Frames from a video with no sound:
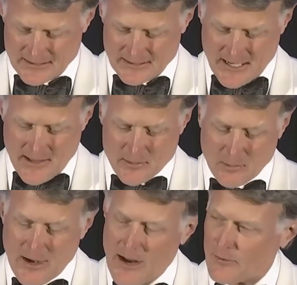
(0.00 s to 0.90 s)
And
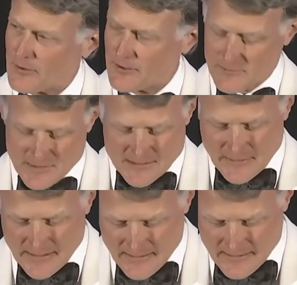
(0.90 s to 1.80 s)
throughout, Ms.
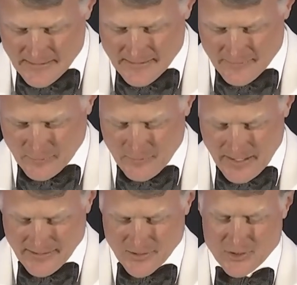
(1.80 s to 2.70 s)
McKee
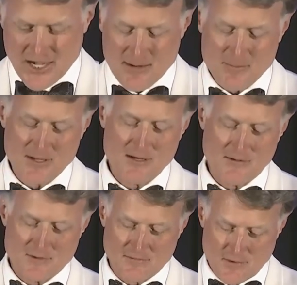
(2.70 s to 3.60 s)
remained a champion
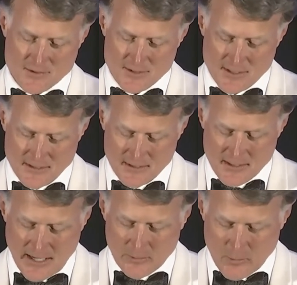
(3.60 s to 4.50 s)
of diversity
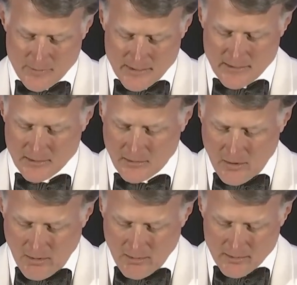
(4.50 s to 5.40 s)
and women in the
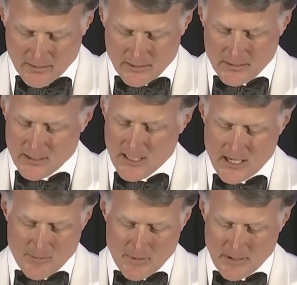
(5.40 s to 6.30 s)
law,
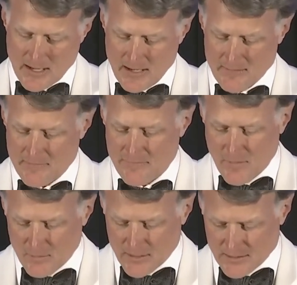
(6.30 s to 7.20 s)
keeping a
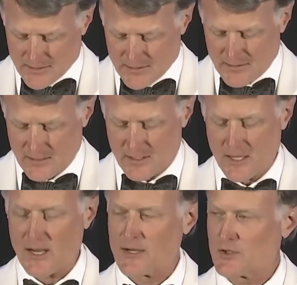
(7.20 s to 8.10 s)

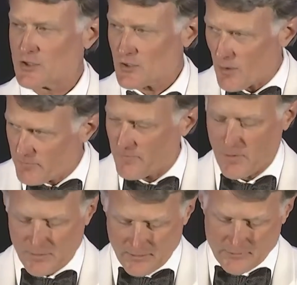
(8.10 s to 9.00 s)
sharp
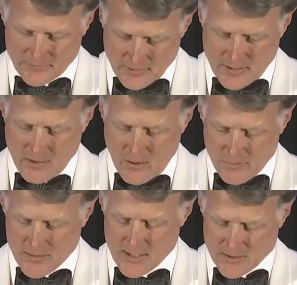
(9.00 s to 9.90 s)
focus
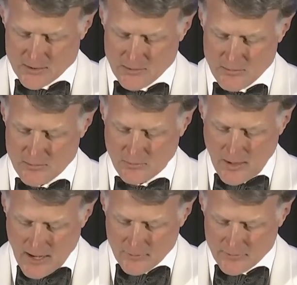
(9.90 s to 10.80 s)
on the issue
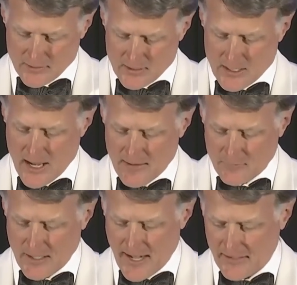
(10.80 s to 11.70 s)
throughout
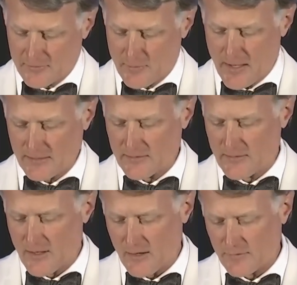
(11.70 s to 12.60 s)
every aspect
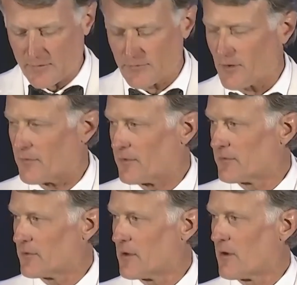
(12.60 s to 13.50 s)
of her
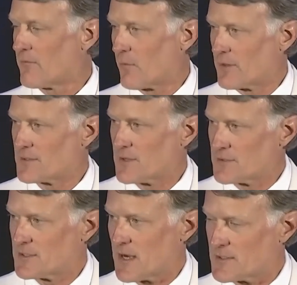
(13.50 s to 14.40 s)
service for the
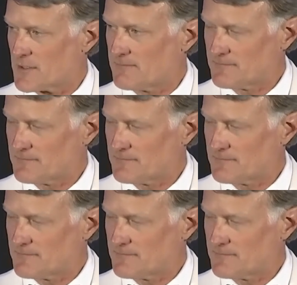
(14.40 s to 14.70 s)
association.